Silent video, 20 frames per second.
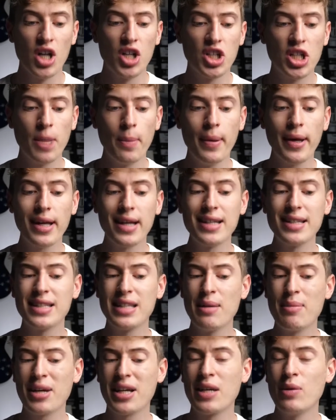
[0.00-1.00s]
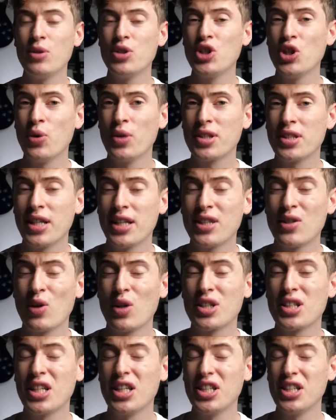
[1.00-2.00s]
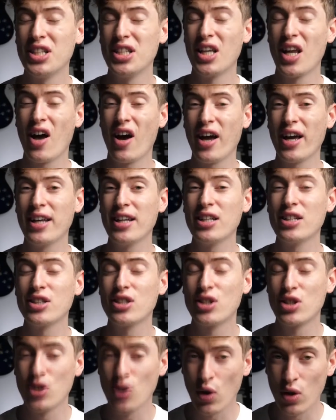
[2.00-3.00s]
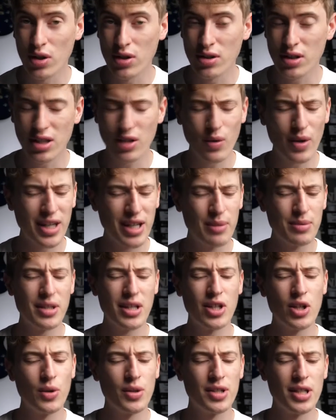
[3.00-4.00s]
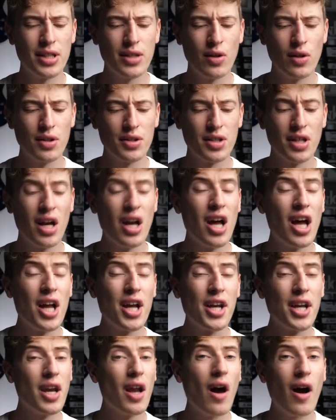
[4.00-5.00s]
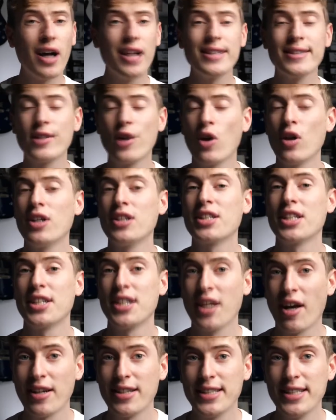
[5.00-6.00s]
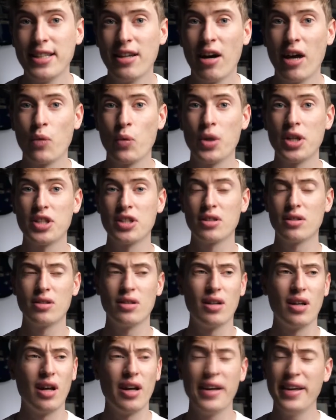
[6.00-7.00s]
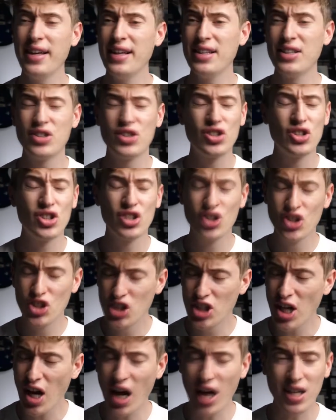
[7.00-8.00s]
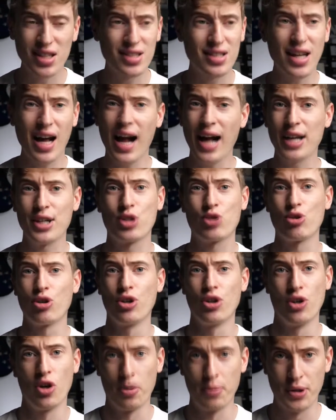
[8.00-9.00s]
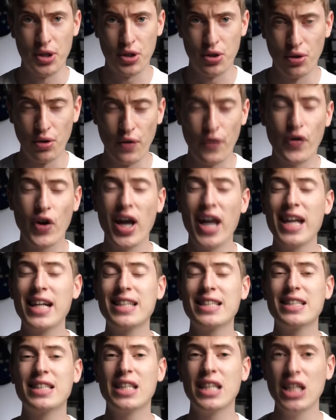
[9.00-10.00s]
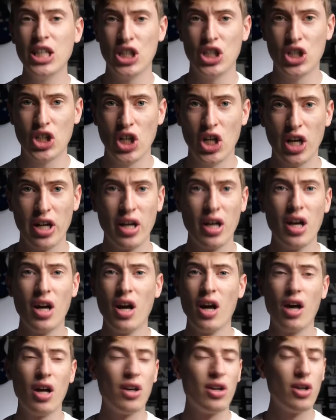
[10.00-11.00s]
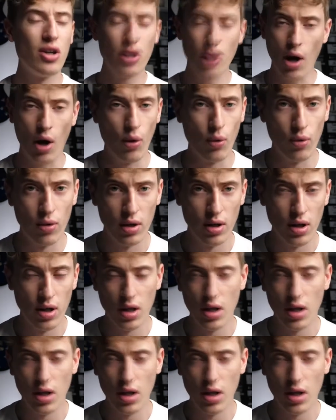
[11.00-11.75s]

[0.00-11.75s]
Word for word: Shipping, it seemed like it was USA dollars nine dollars. I know I keep saying USA dollars, nine dollars ninety nine, which is just astronomical for a t-shirt. No.